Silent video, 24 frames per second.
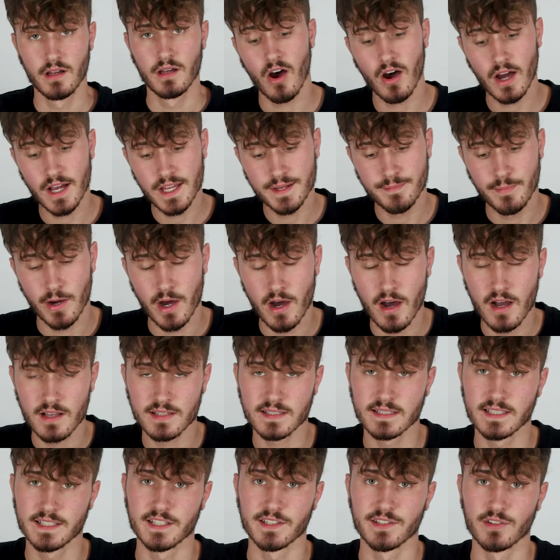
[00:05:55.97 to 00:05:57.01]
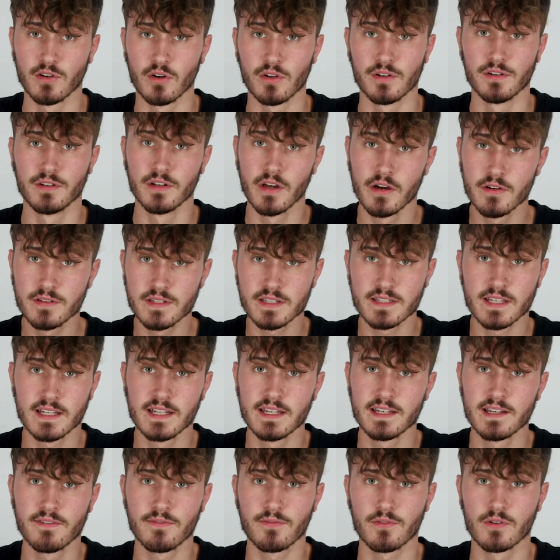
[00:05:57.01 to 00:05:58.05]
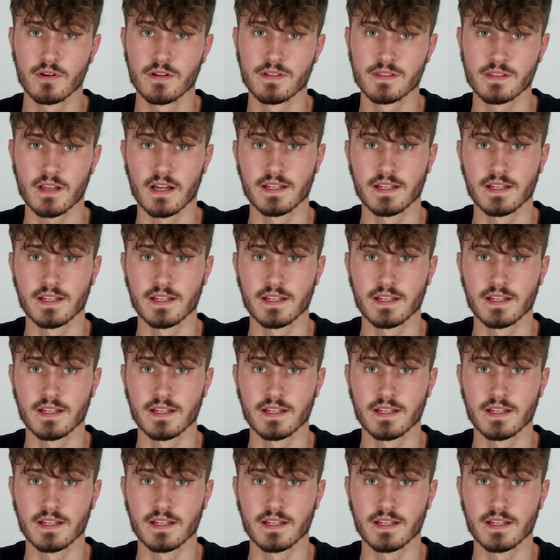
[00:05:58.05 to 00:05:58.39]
I personally did not notice any difference.